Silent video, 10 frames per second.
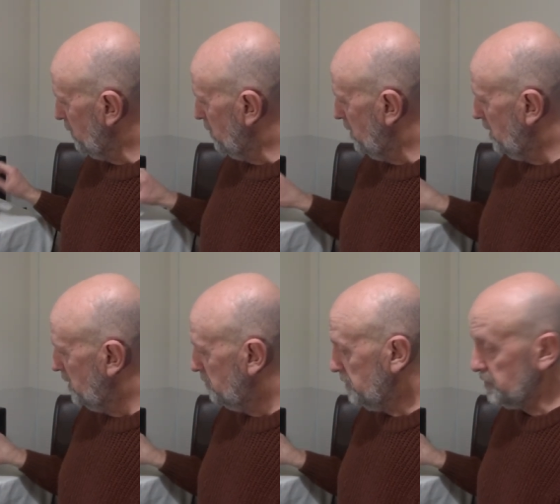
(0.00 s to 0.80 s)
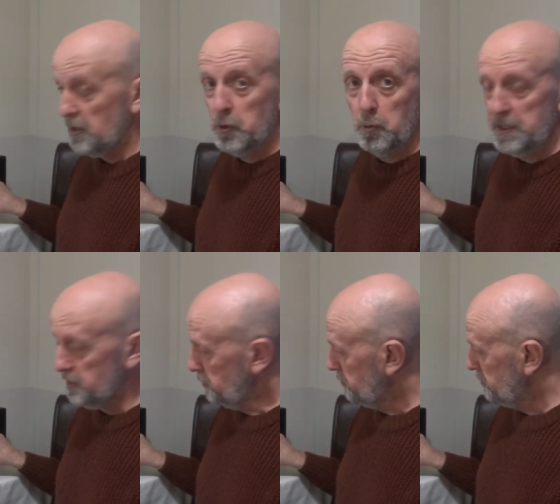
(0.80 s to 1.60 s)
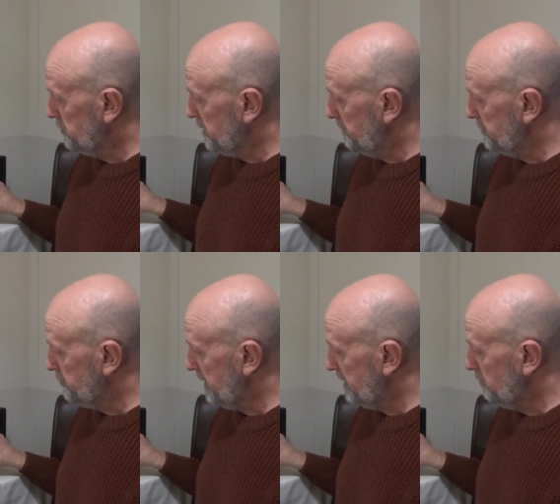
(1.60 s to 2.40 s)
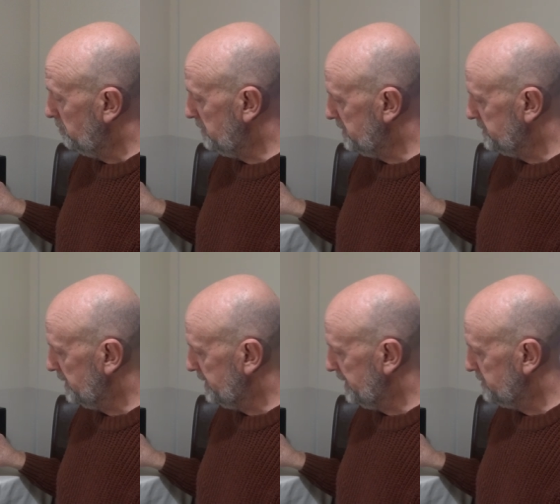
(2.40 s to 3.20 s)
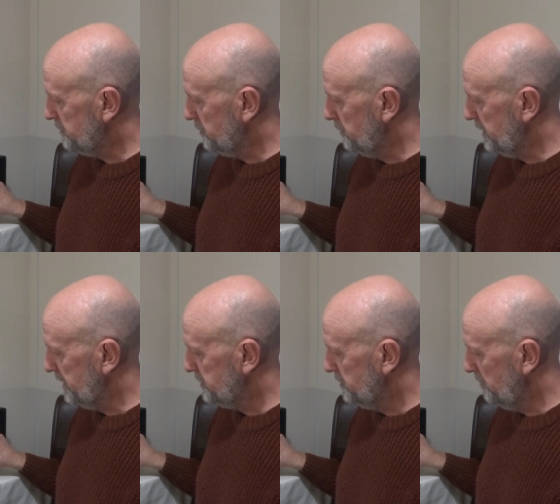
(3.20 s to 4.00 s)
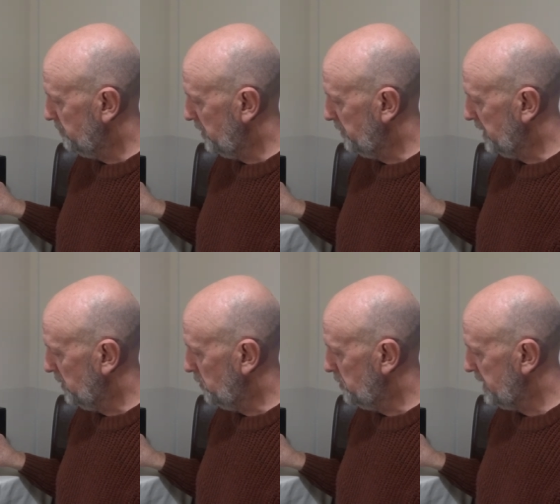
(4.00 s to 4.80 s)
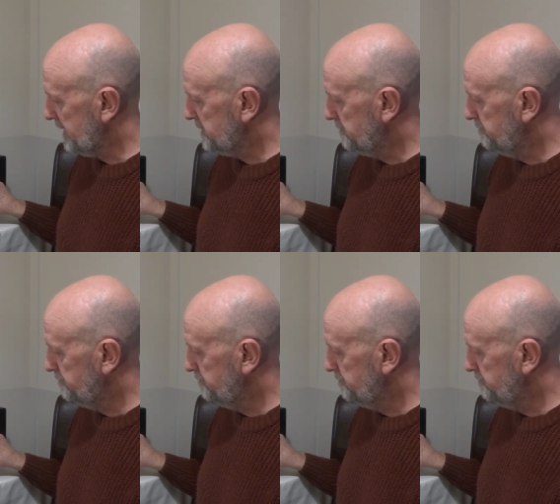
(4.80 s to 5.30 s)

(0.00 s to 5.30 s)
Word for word: go, uh, as I normally do, skip a track. Oh, meant to say next, I'll do that next time. Right, here we go, next.